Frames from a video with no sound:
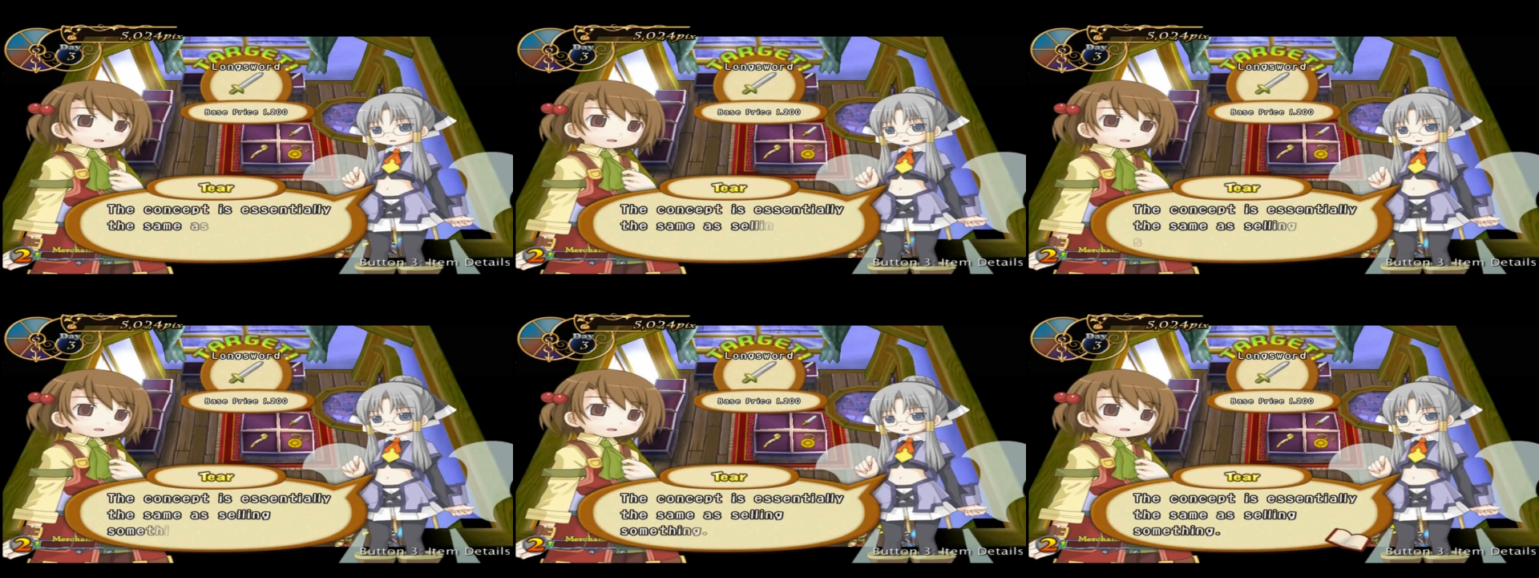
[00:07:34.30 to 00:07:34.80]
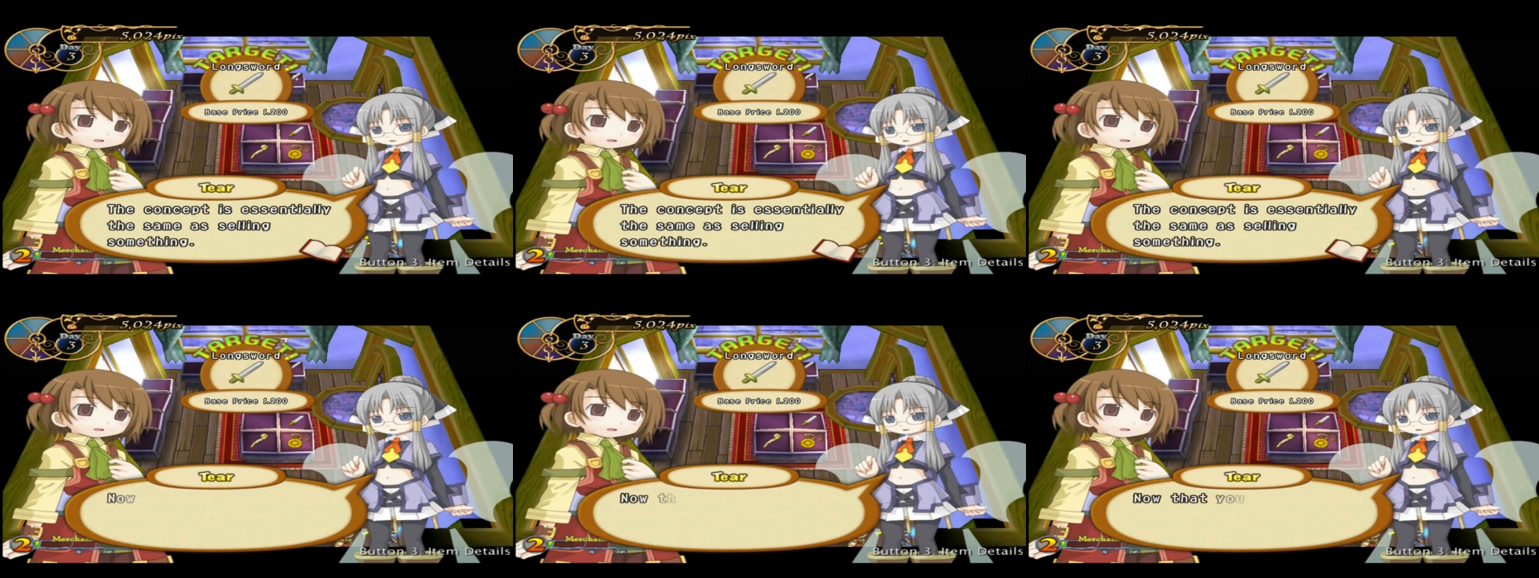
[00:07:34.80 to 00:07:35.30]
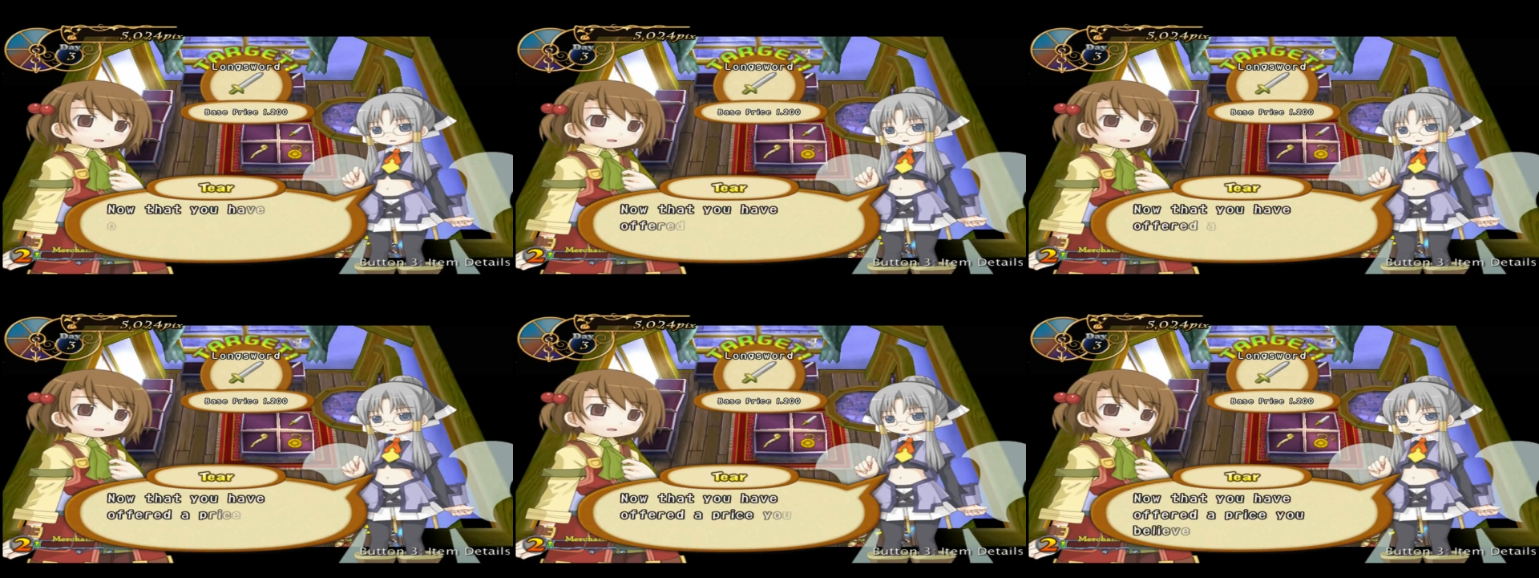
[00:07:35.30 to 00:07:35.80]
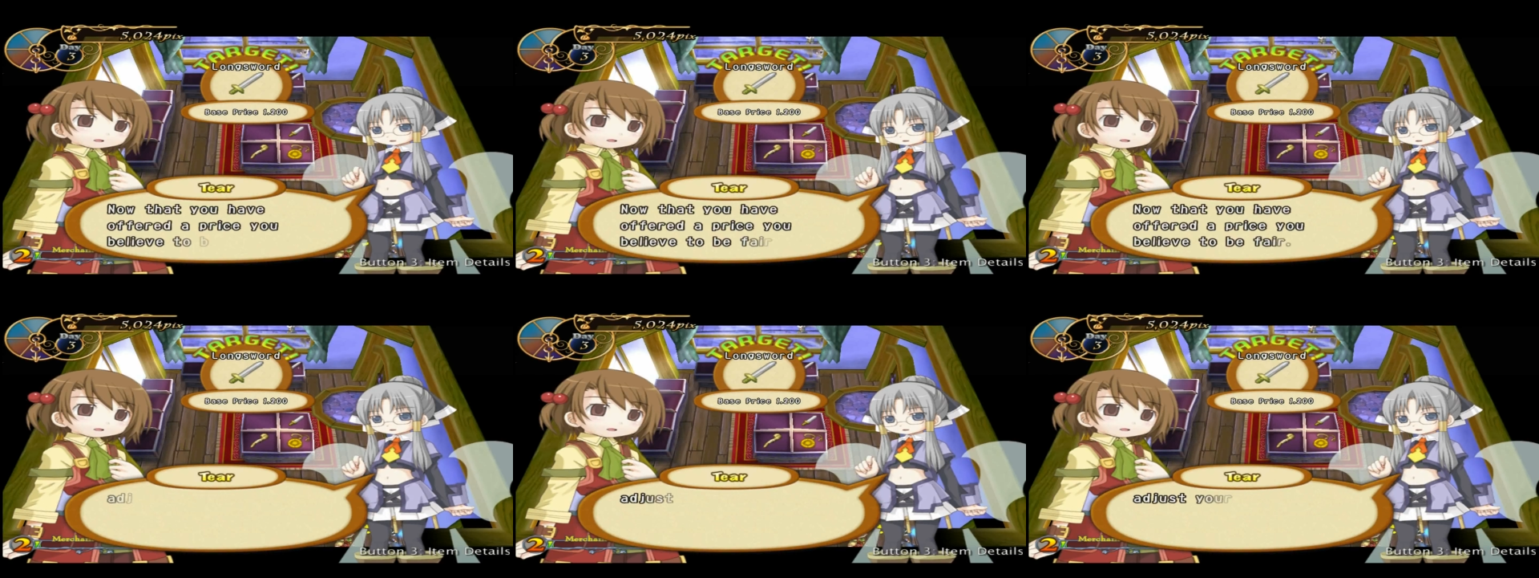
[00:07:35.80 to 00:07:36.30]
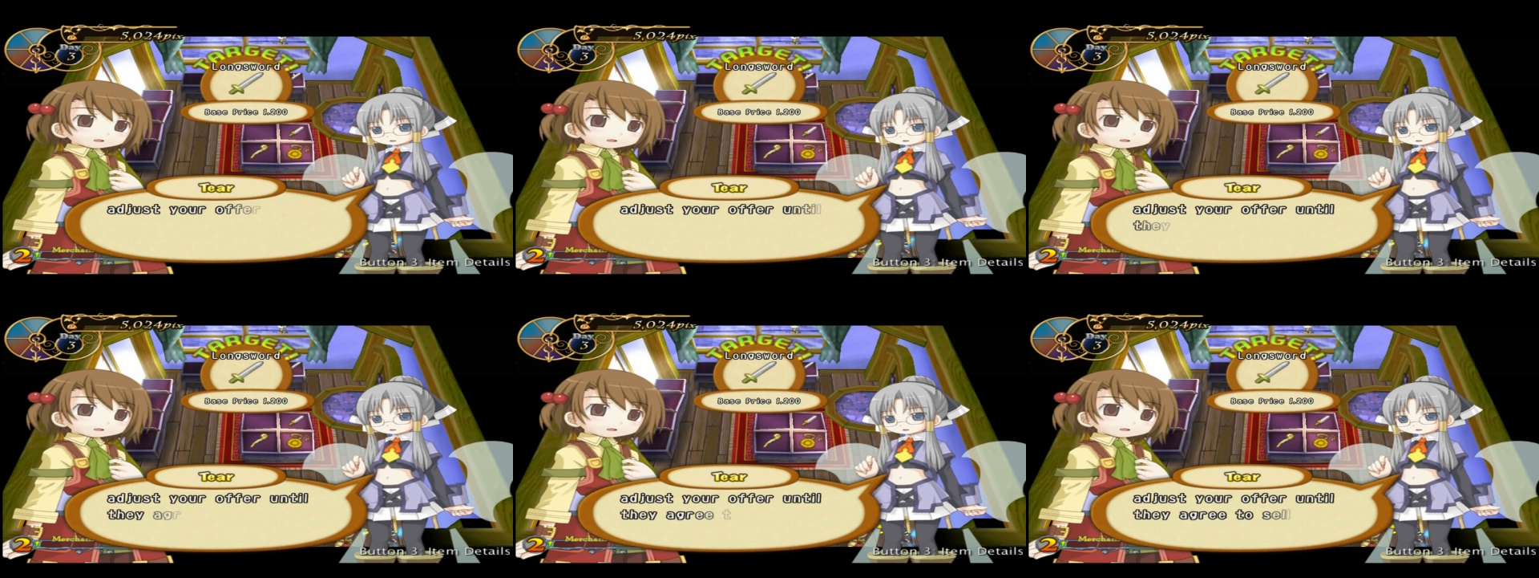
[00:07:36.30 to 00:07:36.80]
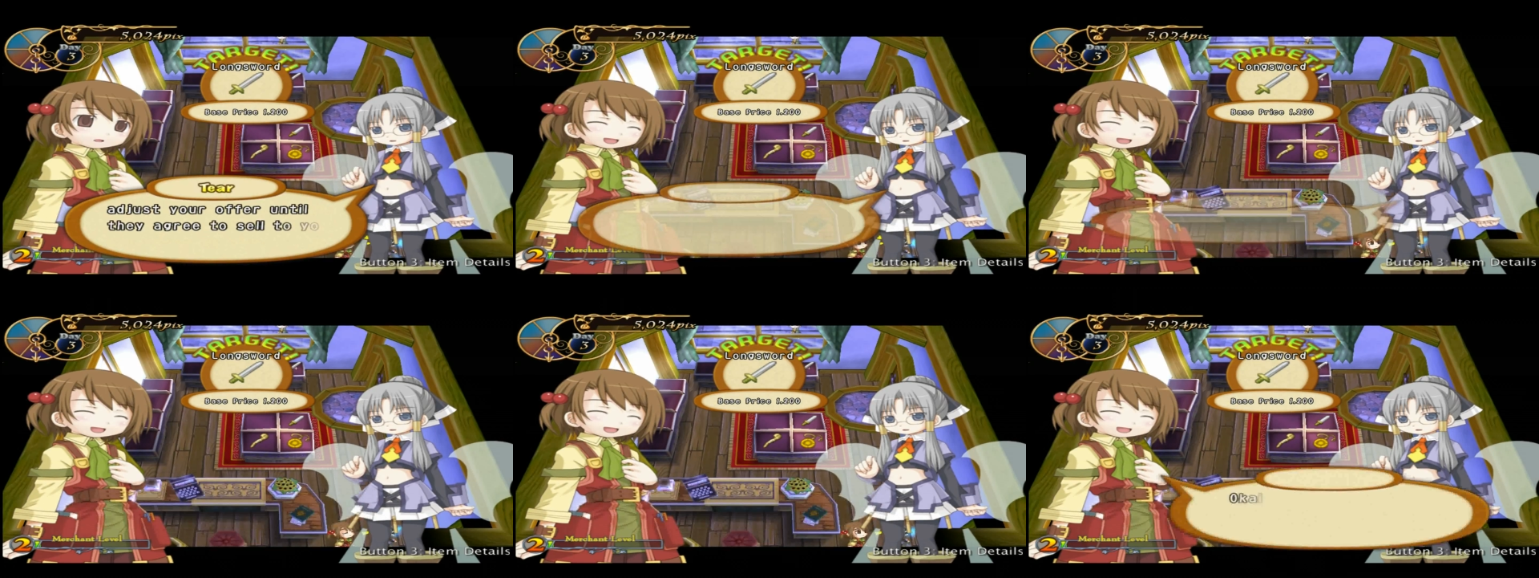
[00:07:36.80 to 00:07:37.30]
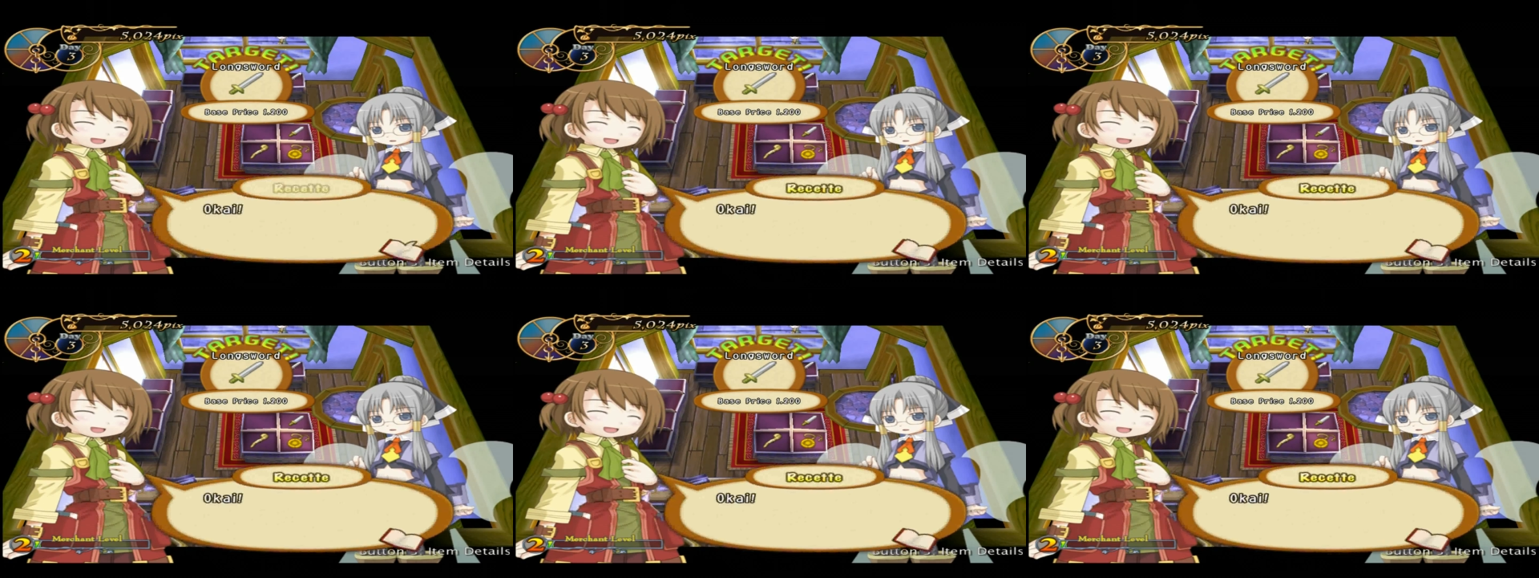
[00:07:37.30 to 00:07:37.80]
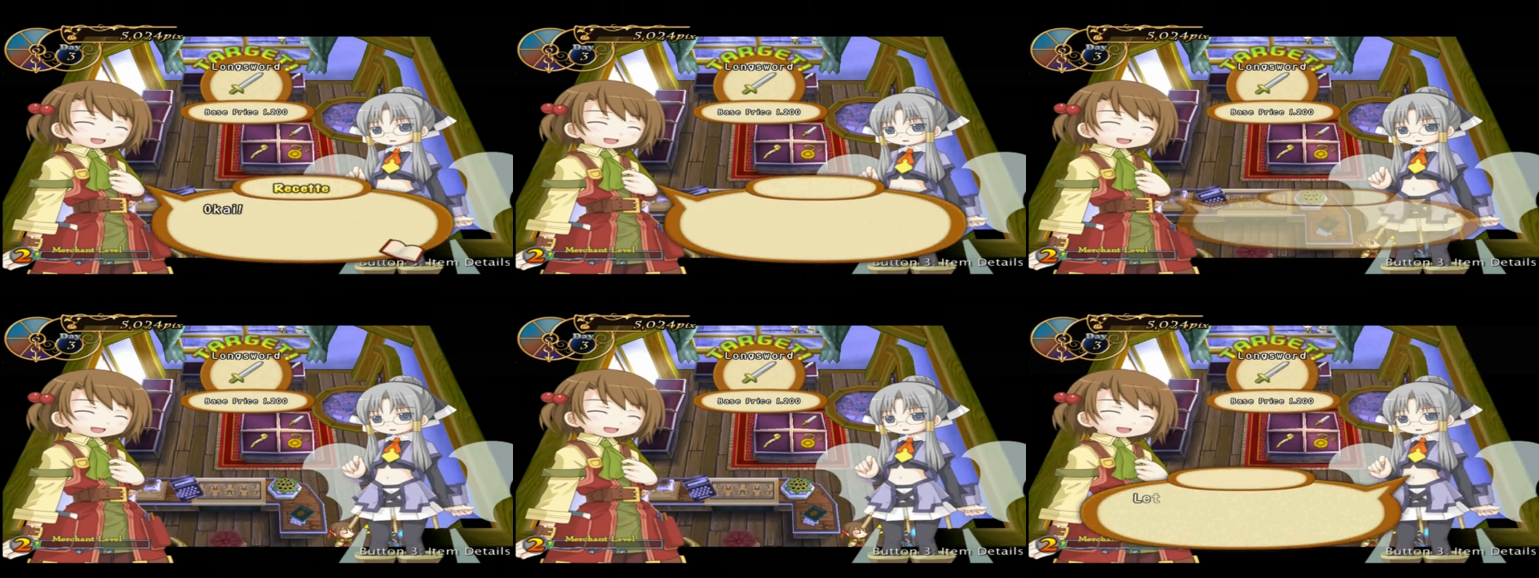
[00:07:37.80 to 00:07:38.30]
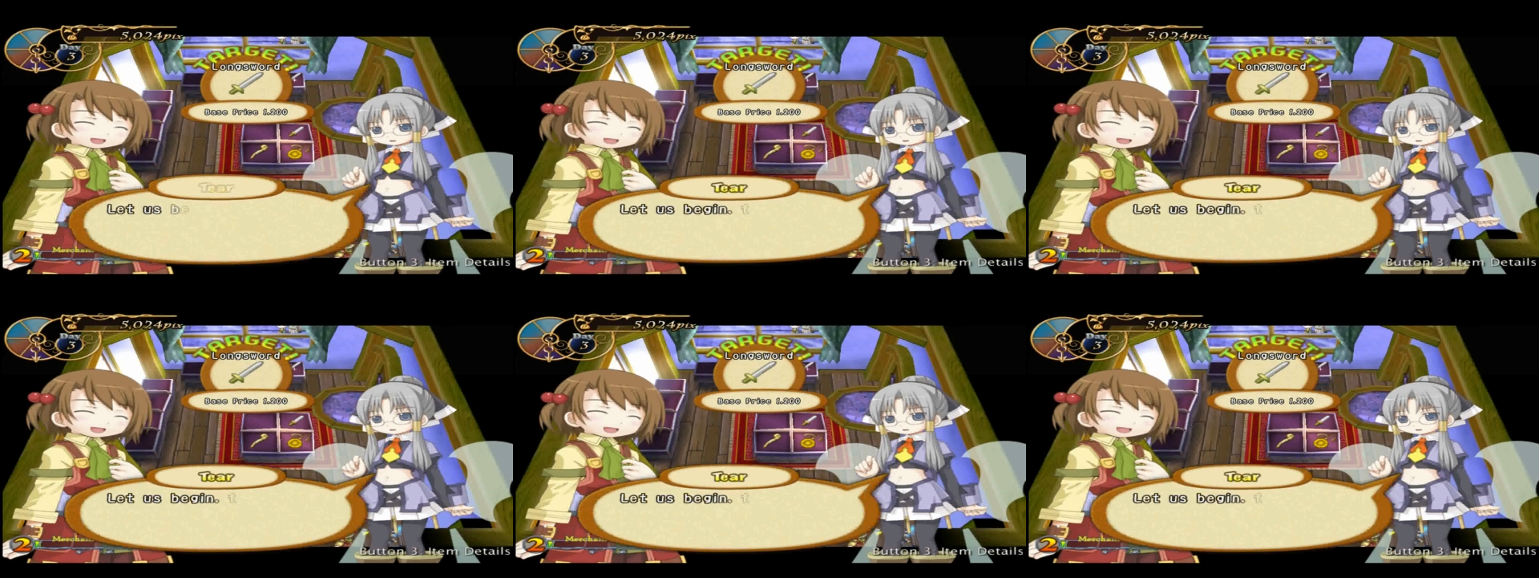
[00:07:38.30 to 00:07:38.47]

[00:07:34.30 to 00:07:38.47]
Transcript: (no speaker visible)